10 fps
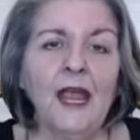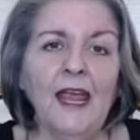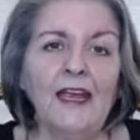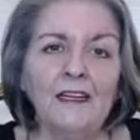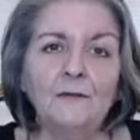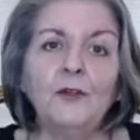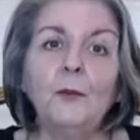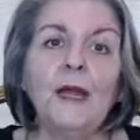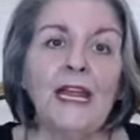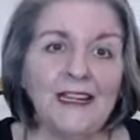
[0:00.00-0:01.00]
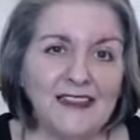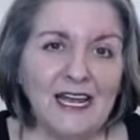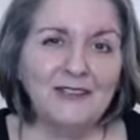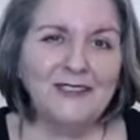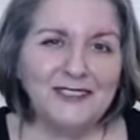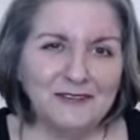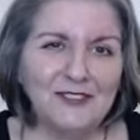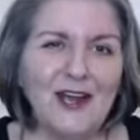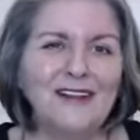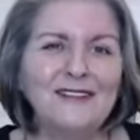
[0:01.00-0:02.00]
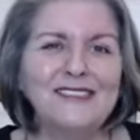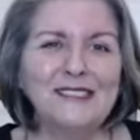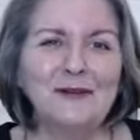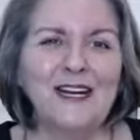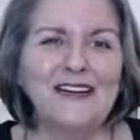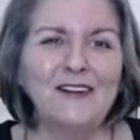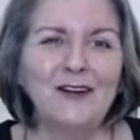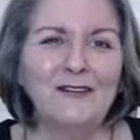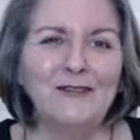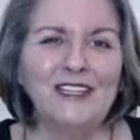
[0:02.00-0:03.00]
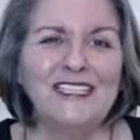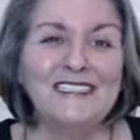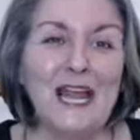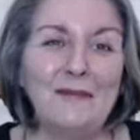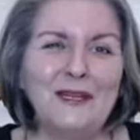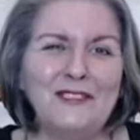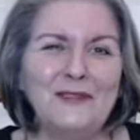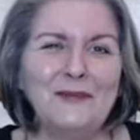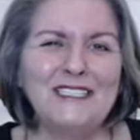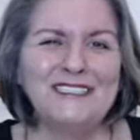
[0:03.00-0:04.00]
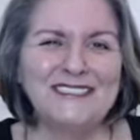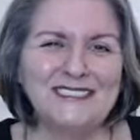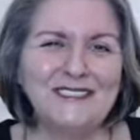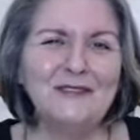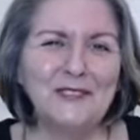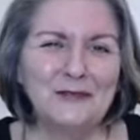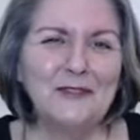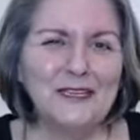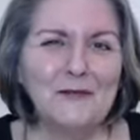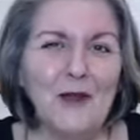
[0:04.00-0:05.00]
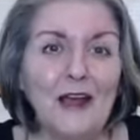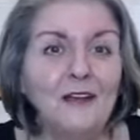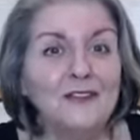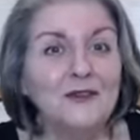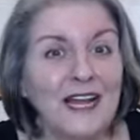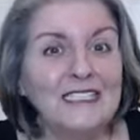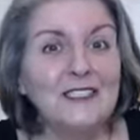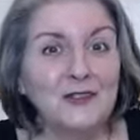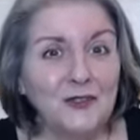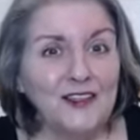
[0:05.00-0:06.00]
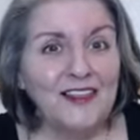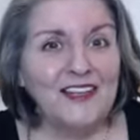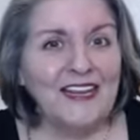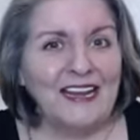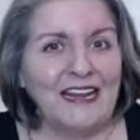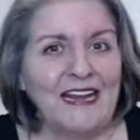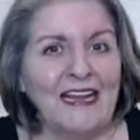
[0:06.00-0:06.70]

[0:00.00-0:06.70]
And if you're paying thousands of dollars in credit card fees, that means your business is doing really well. So that's a good thing.